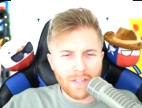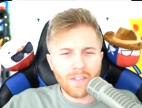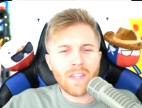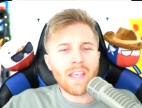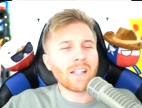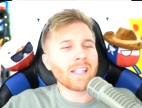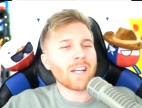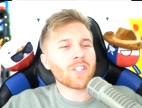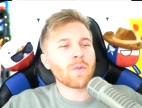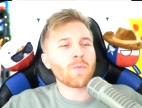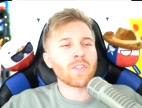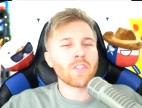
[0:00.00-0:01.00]
is the
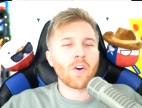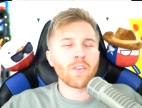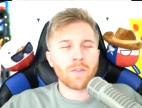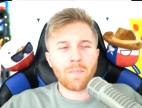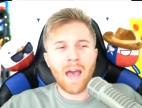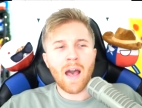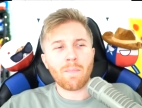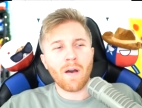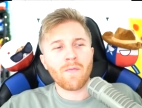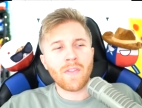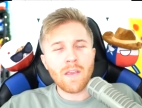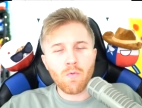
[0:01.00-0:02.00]
election results map
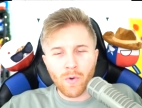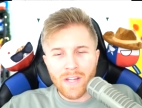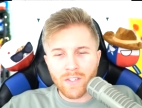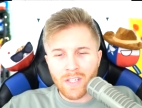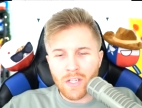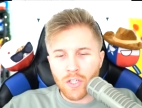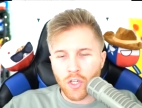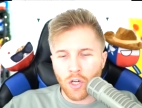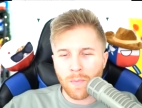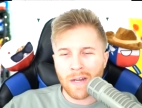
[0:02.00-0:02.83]
of the recent German